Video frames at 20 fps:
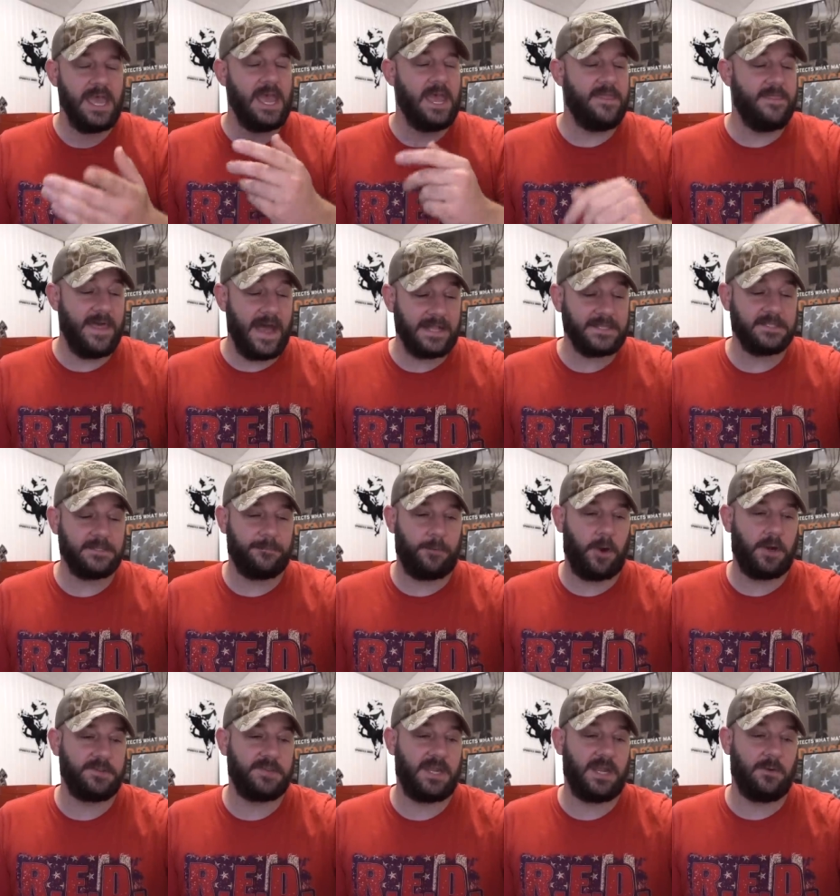And that's the
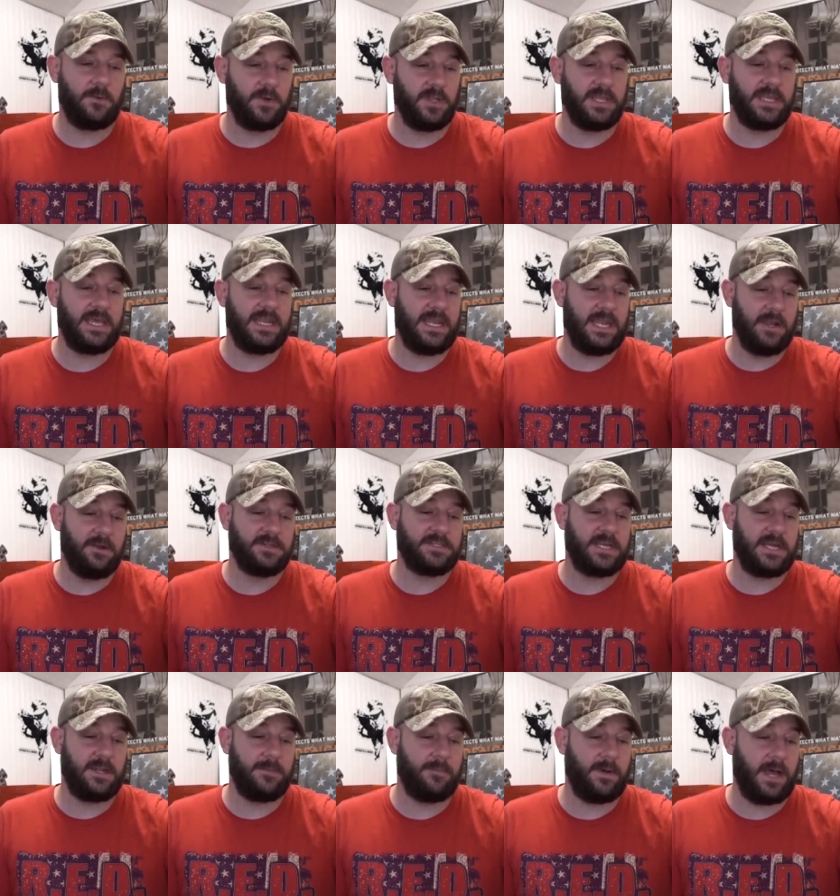part that I really get
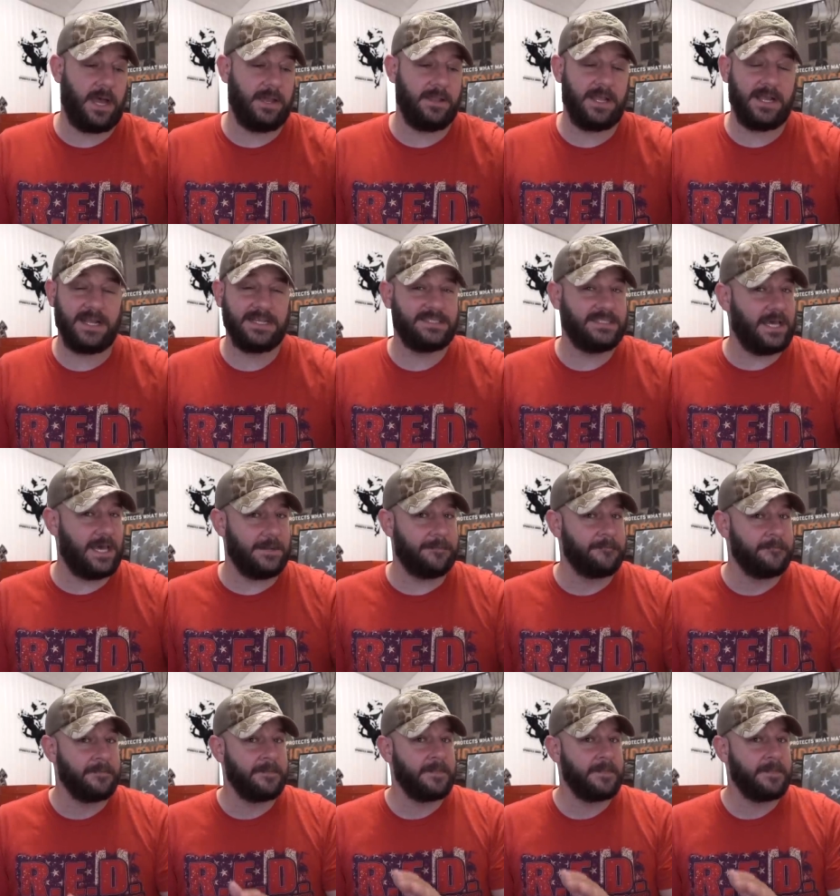irritated by. Like I said,